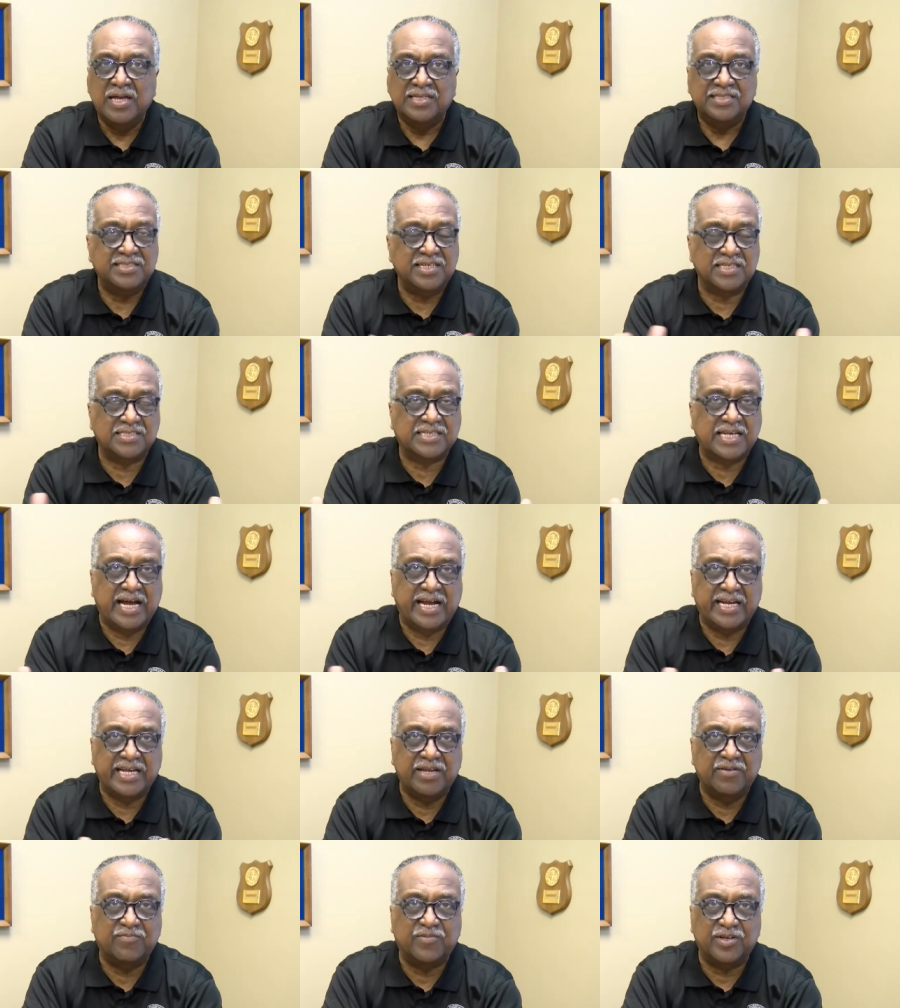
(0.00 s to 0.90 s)
Just got
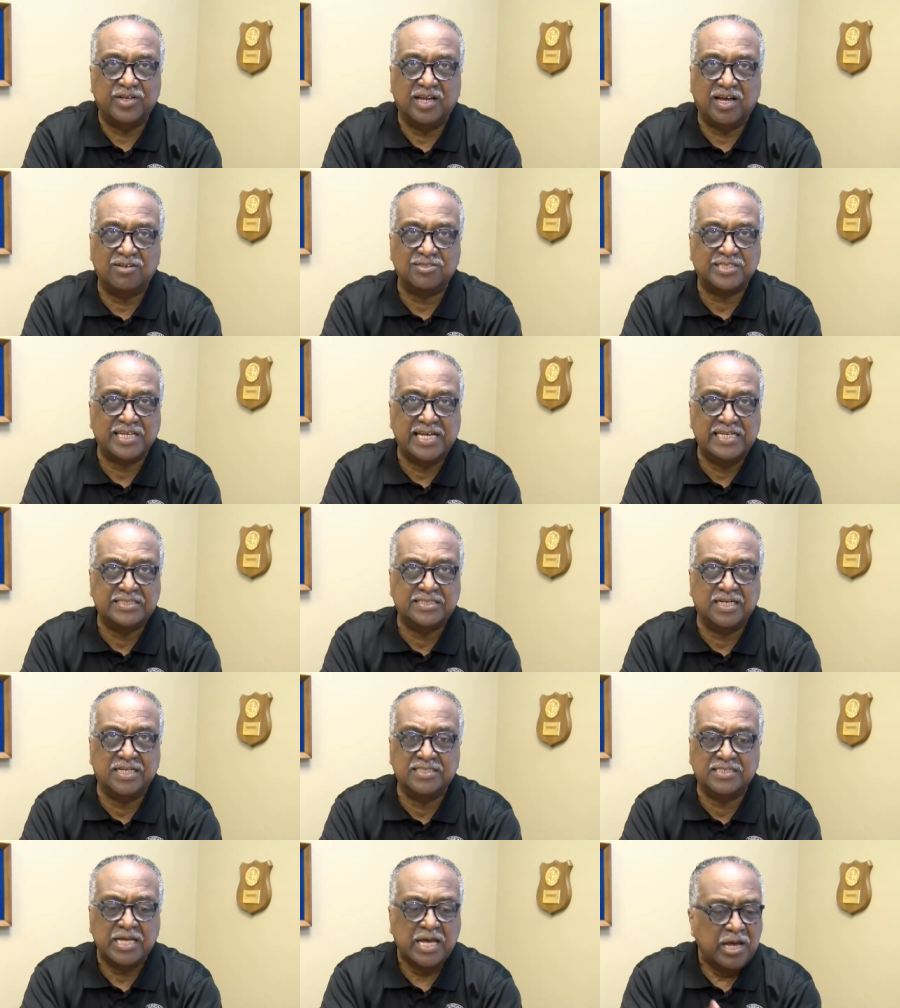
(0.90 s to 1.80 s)
in from Los
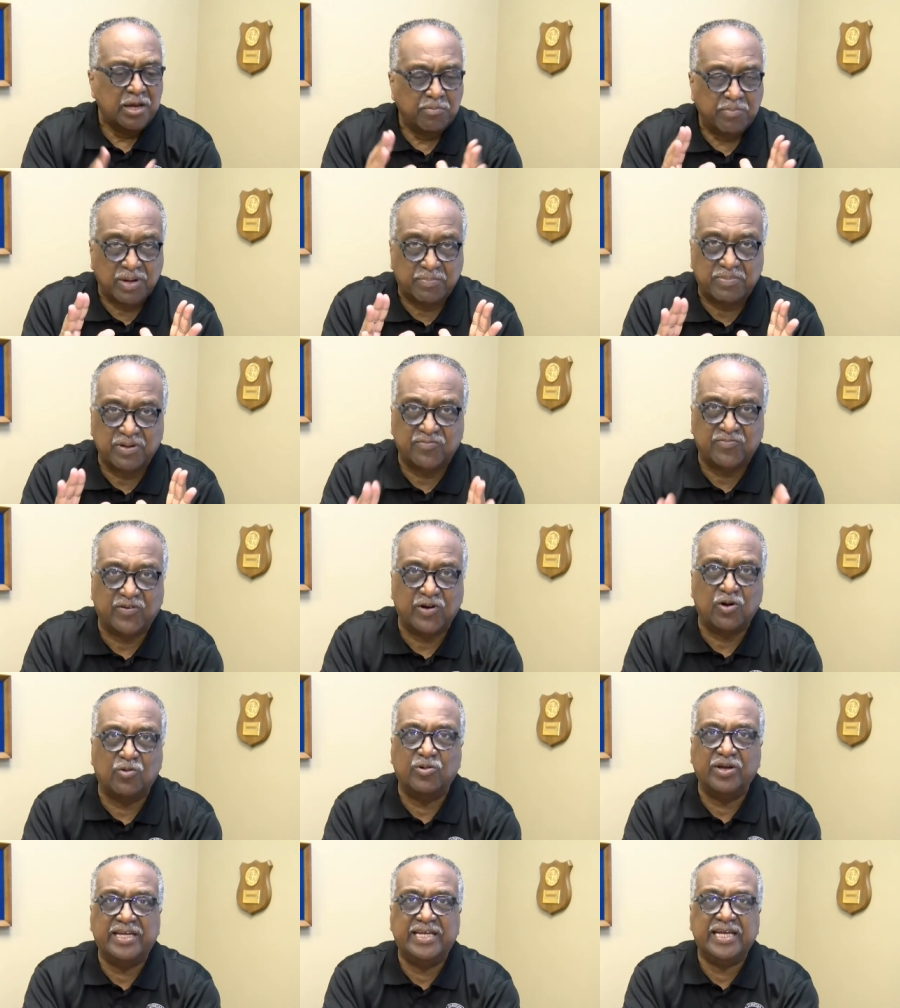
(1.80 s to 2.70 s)
Angeles, but
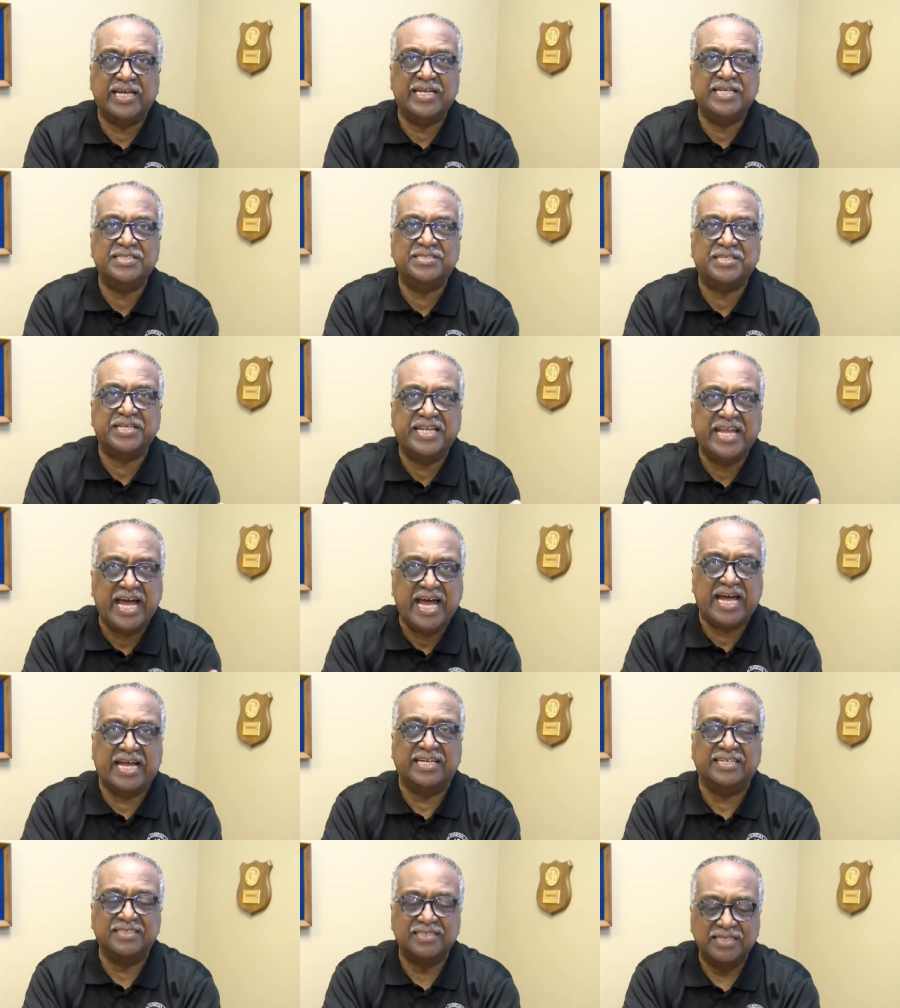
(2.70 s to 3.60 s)
before we get into
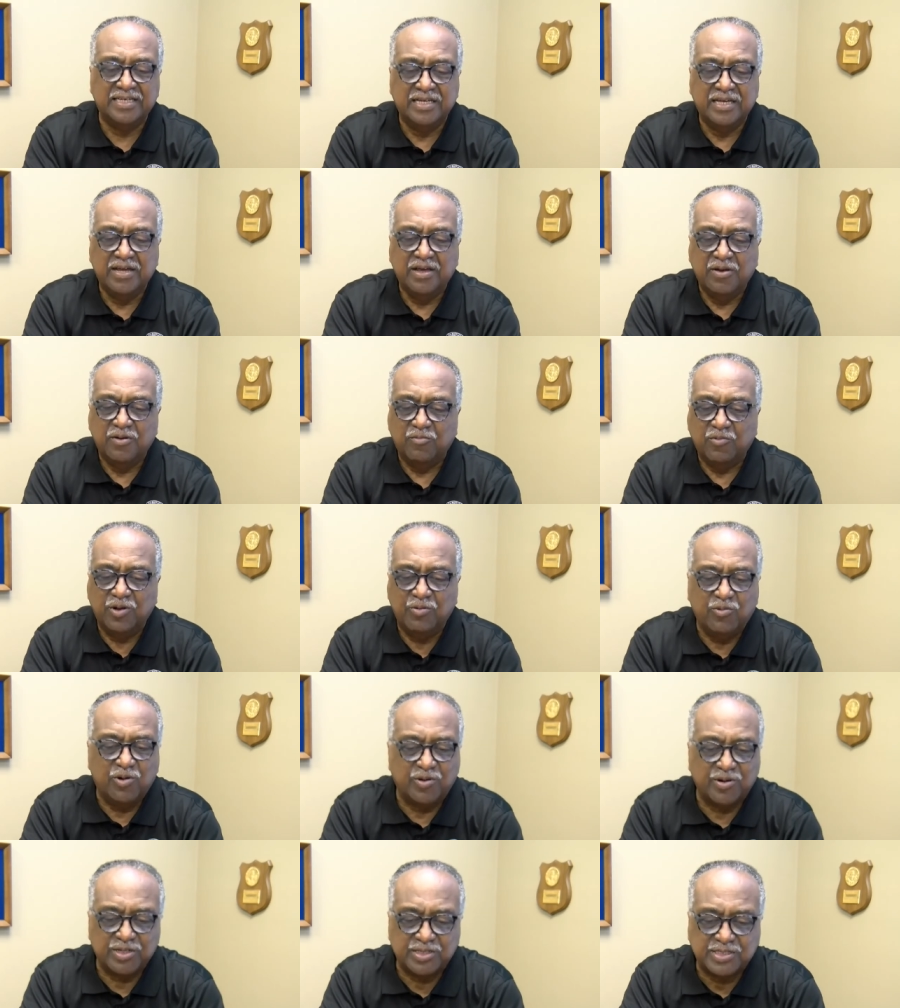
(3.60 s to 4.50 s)
that, we
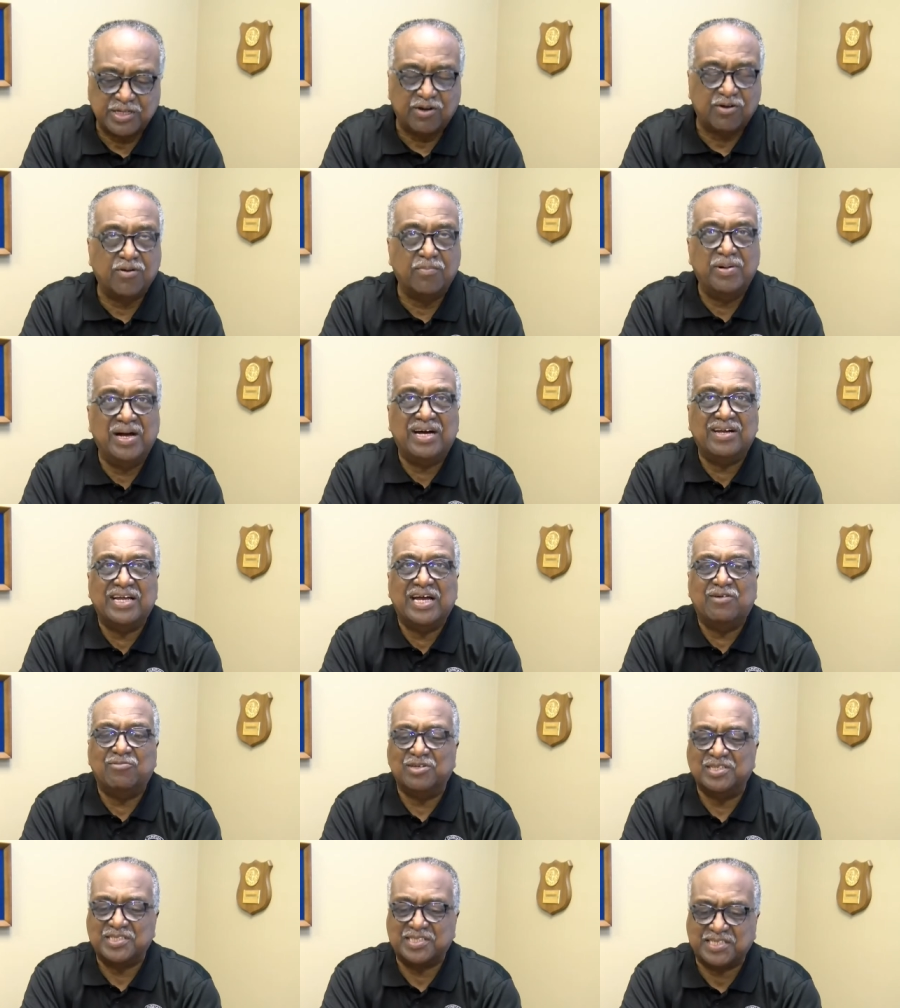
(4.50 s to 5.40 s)
want to talk about
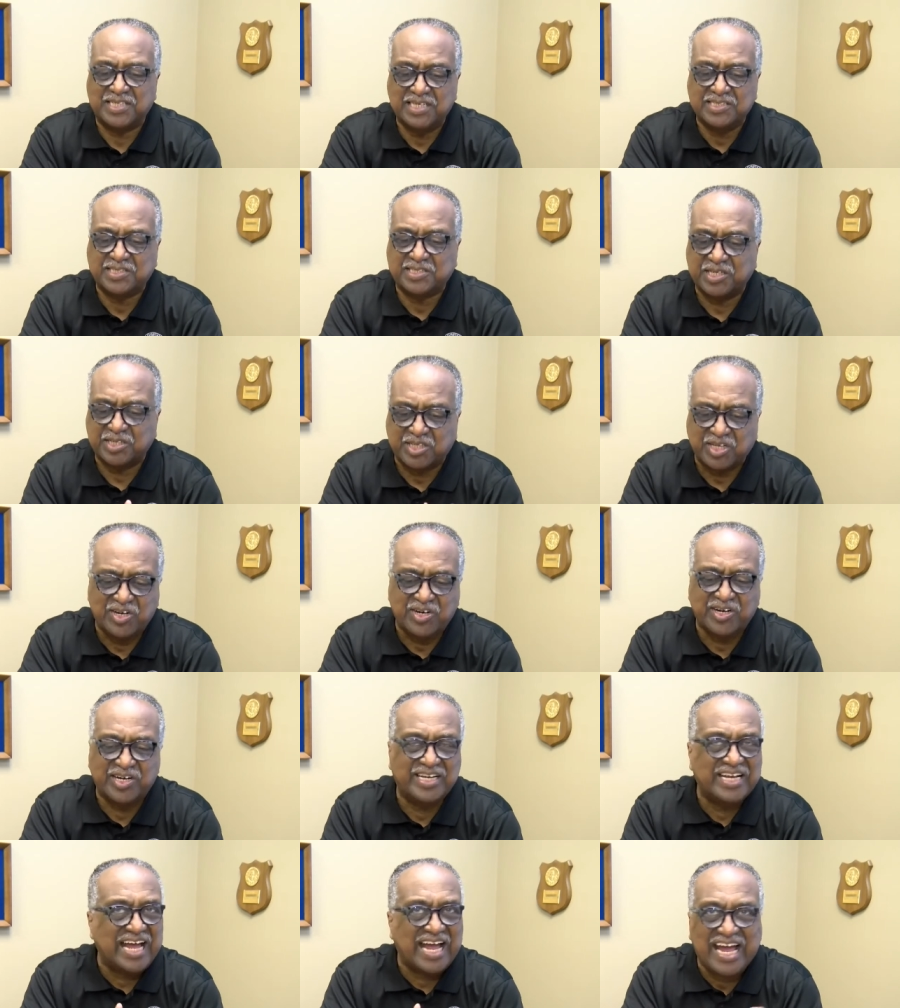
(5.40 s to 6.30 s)
our
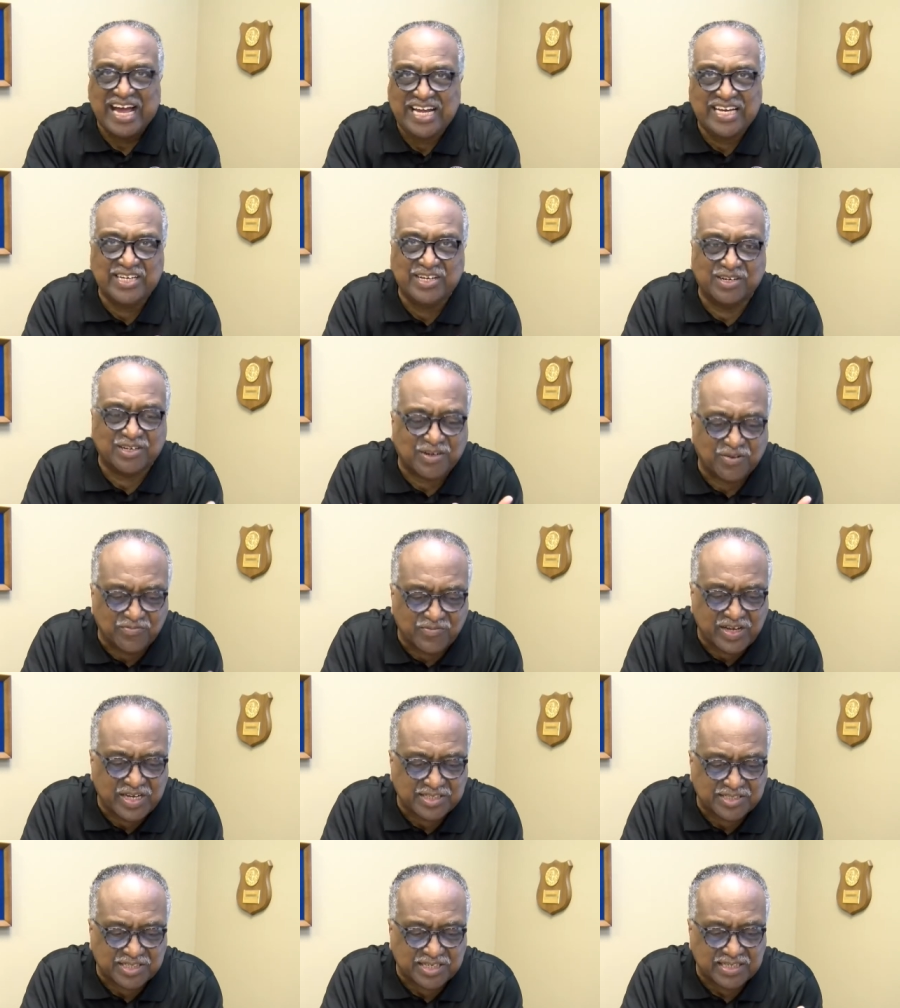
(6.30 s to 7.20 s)
sixty-third annual
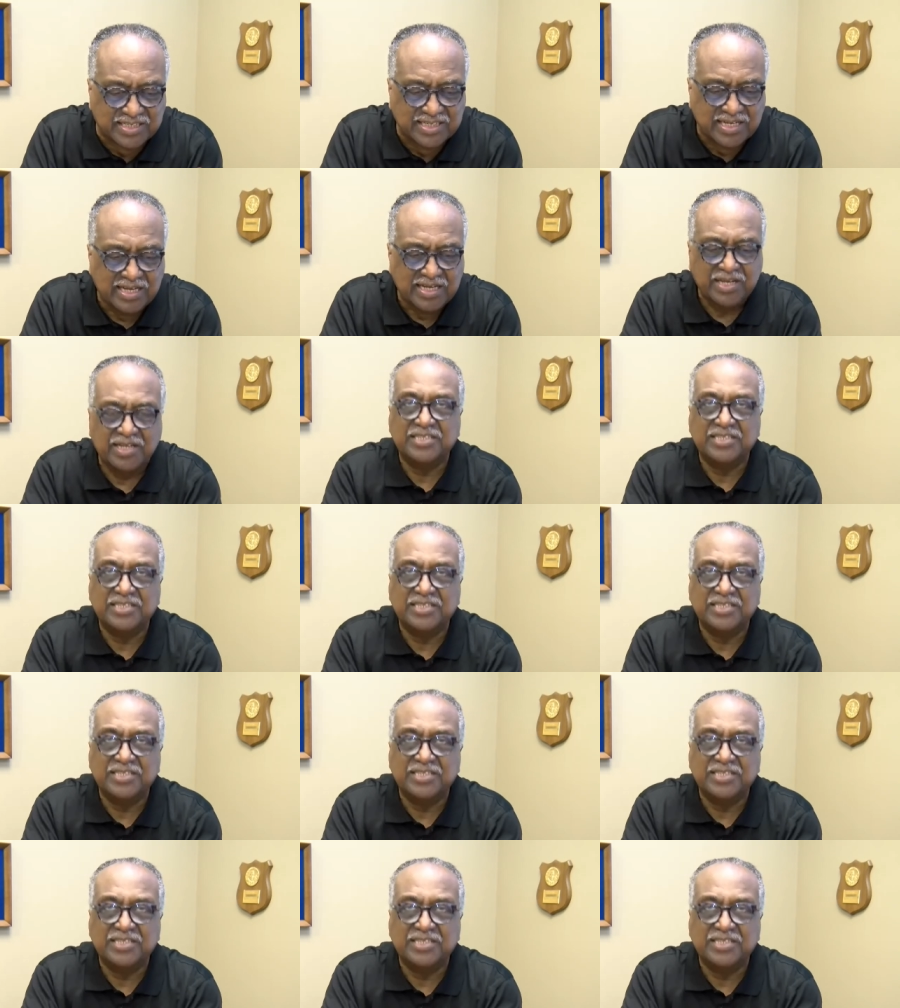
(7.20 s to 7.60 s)
convention.